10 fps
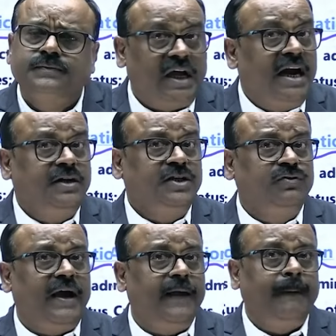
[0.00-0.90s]
That is
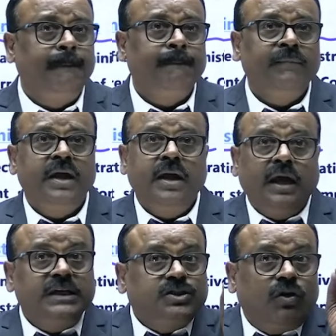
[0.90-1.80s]
why
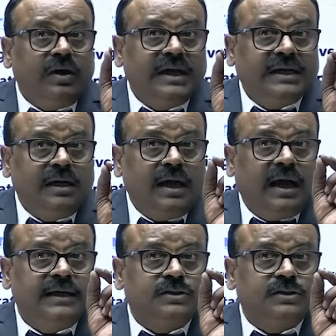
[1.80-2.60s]
historical and